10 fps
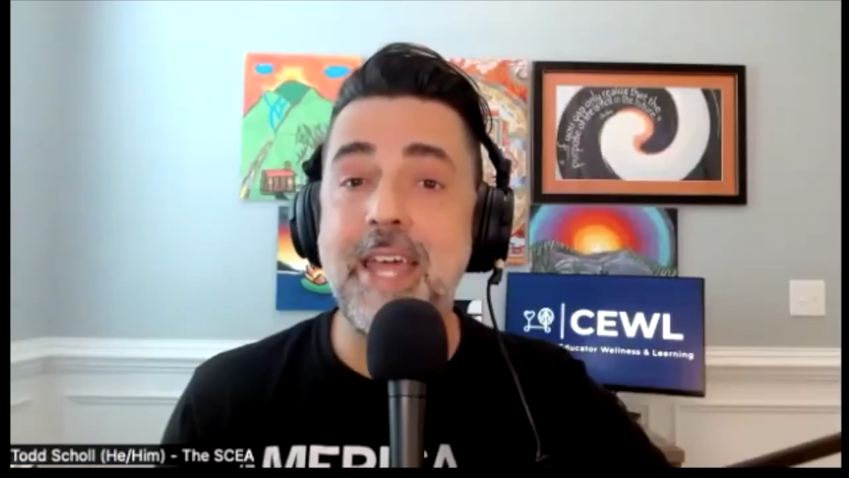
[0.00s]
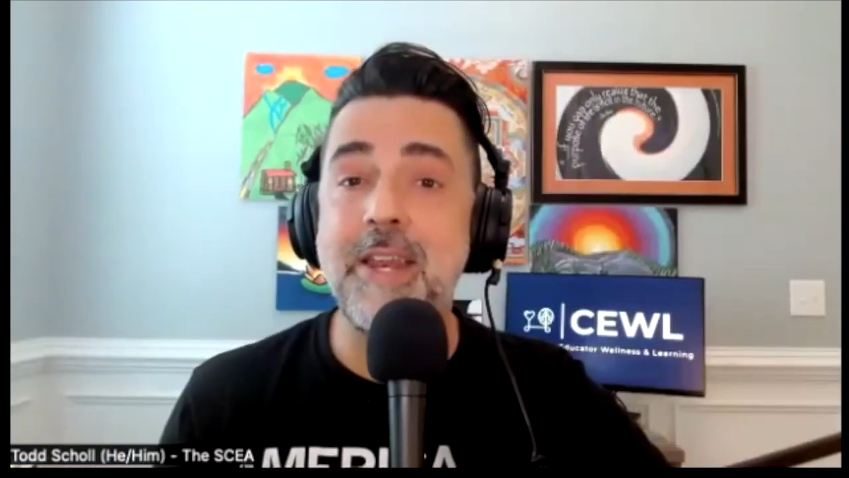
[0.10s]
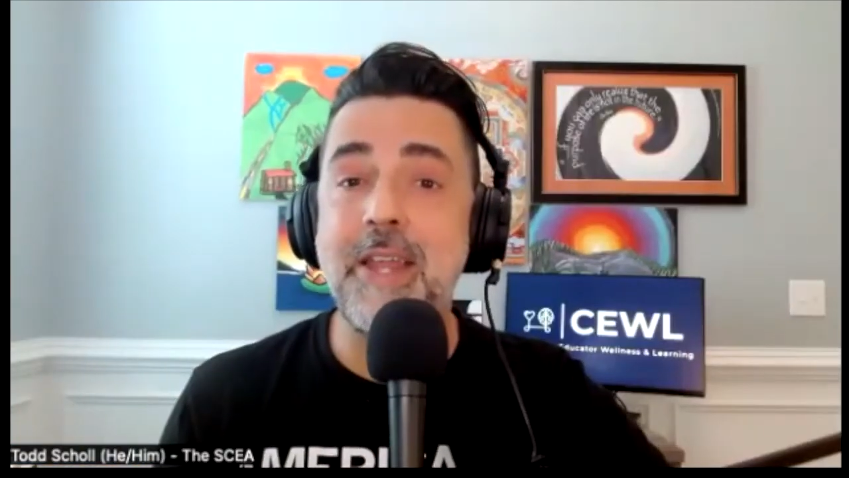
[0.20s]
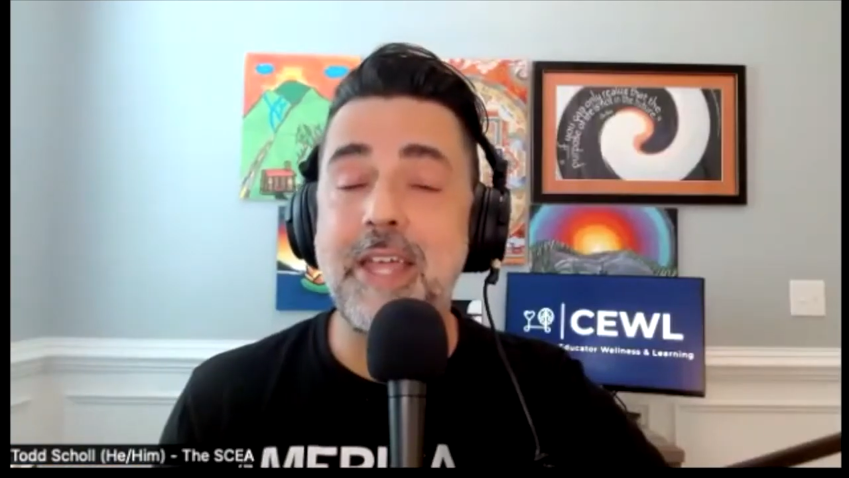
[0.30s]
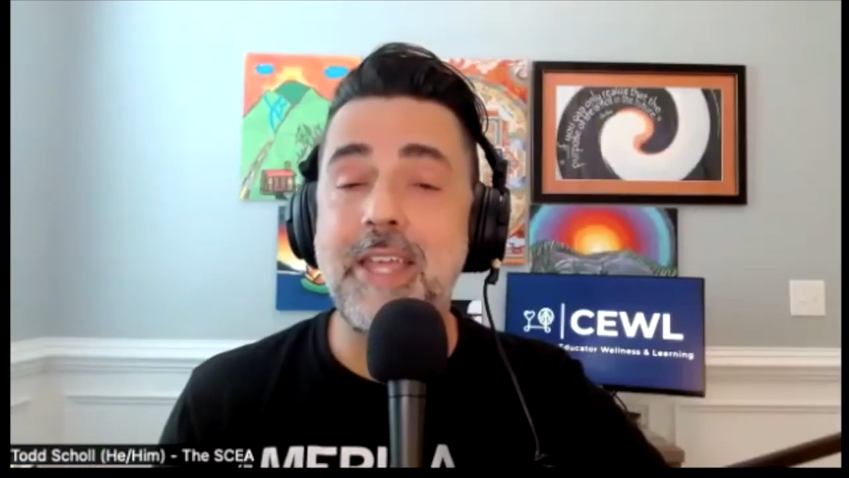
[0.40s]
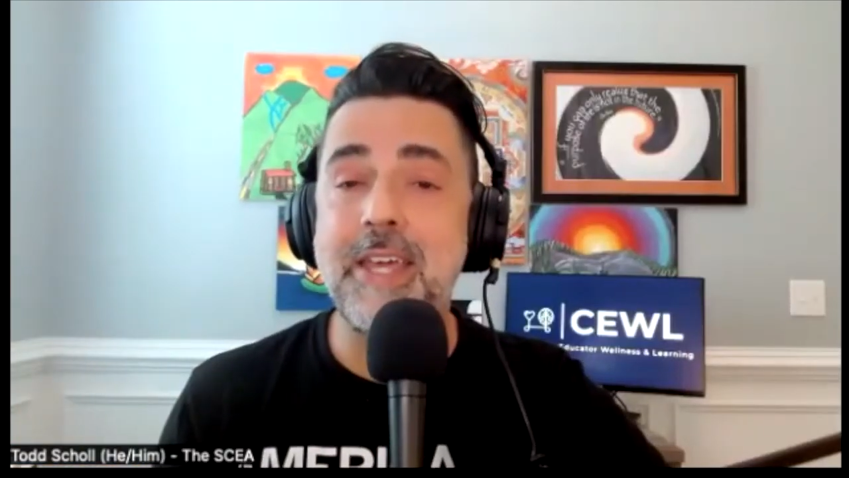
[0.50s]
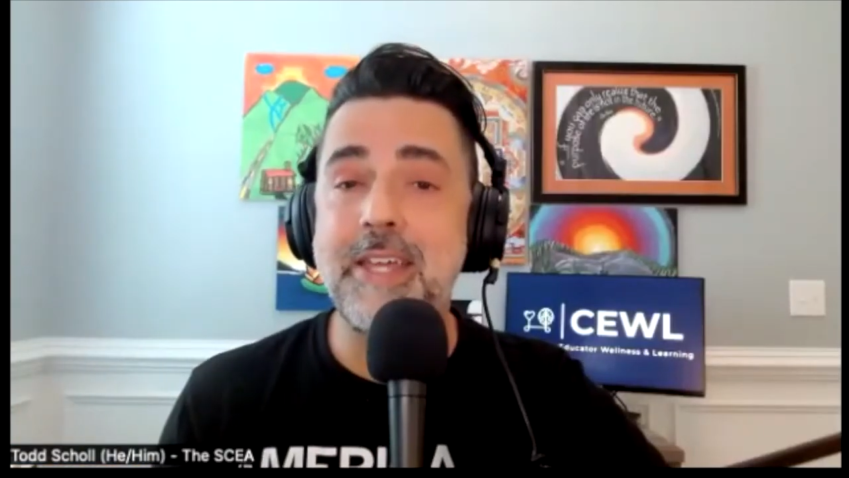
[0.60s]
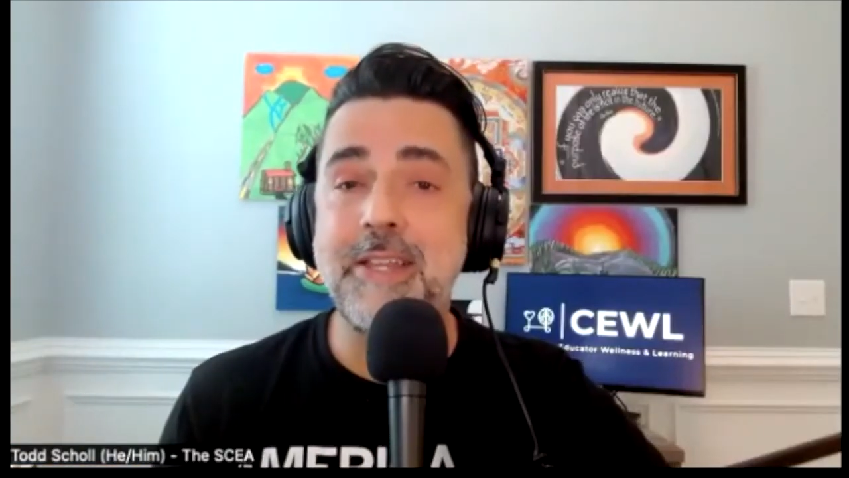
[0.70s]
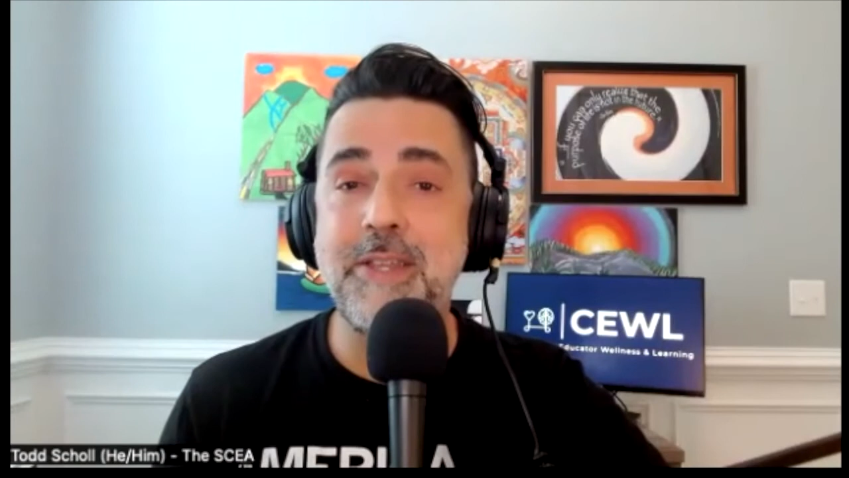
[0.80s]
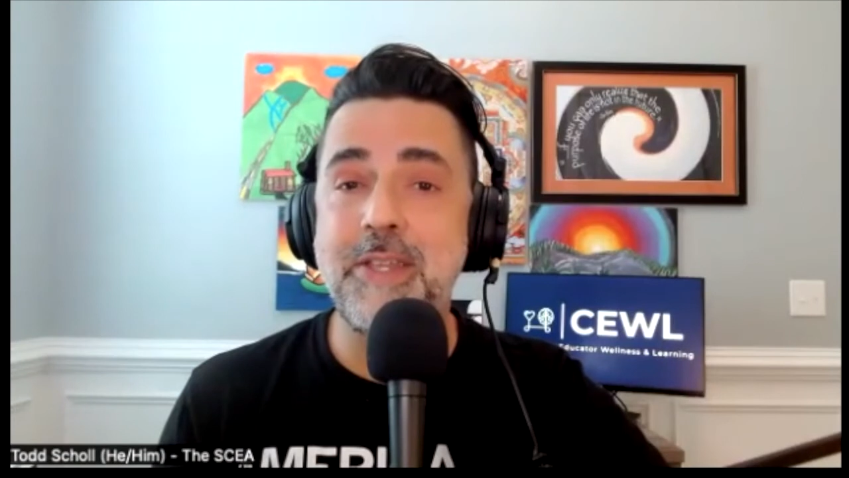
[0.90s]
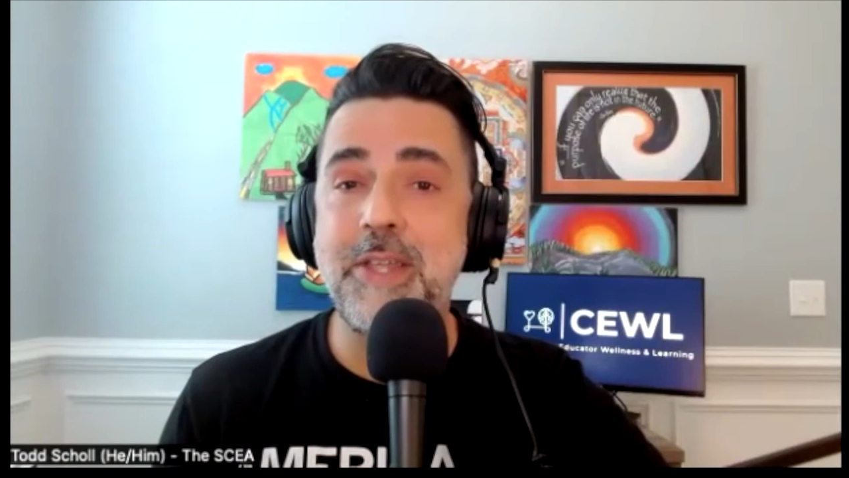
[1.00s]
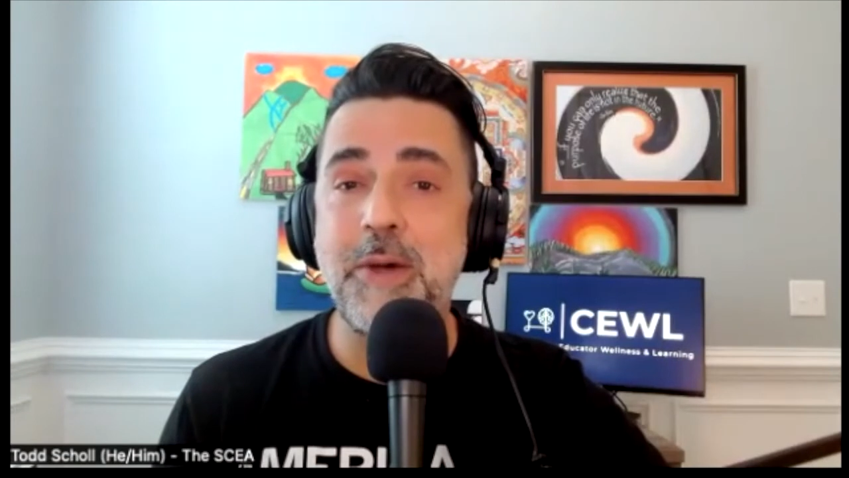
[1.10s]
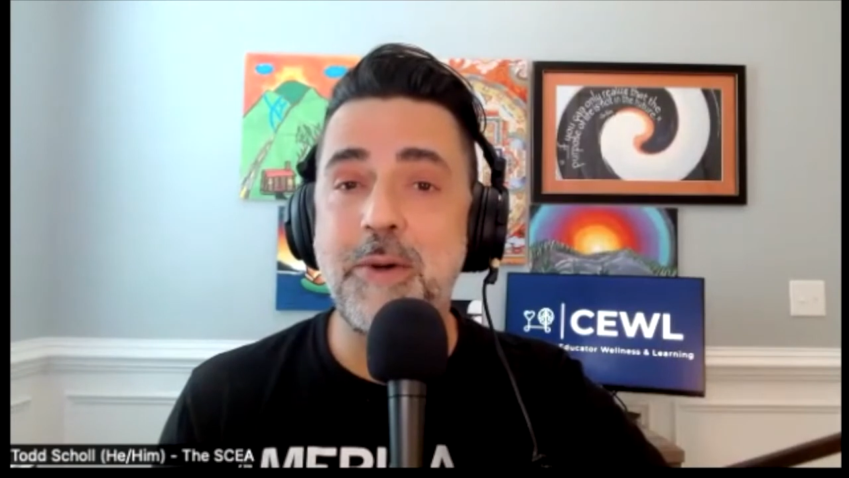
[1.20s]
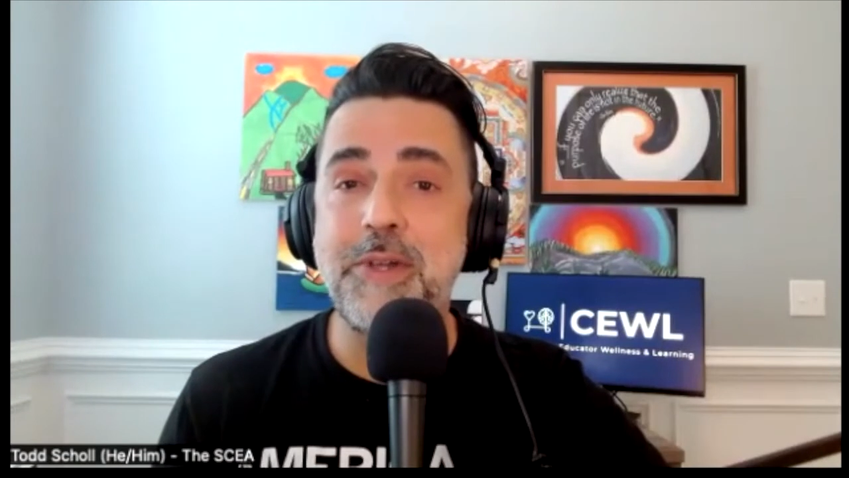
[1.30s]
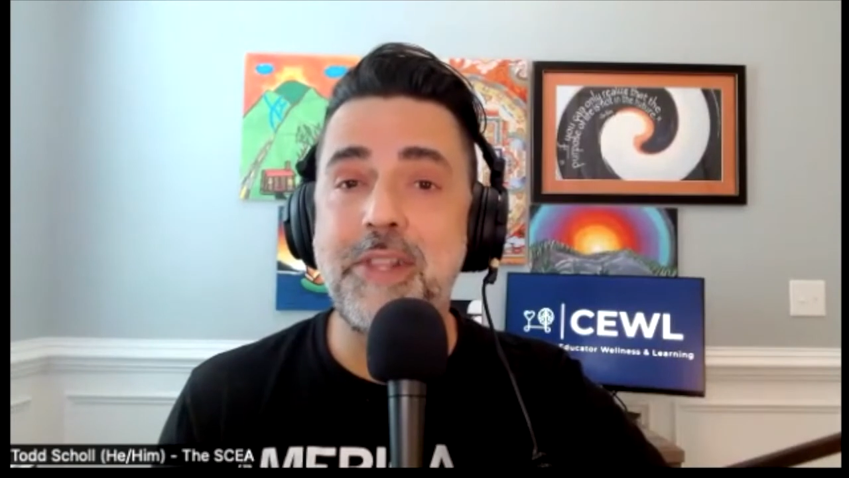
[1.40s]
And again,
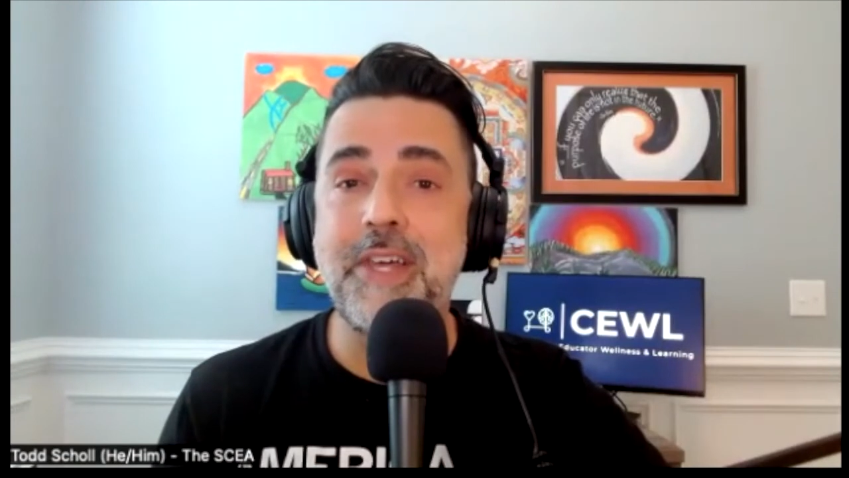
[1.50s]
good